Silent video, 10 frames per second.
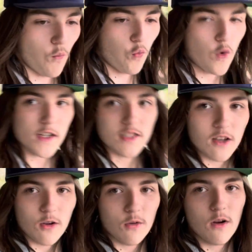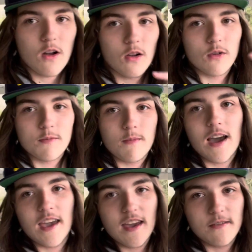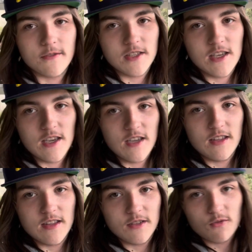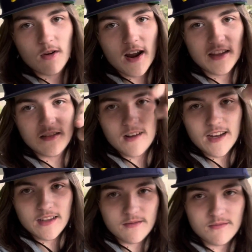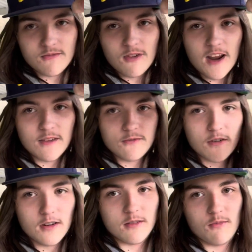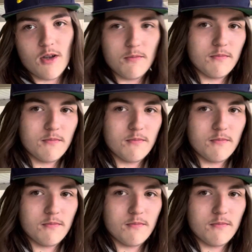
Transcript: what's all wrong with my FC that's right in front of you.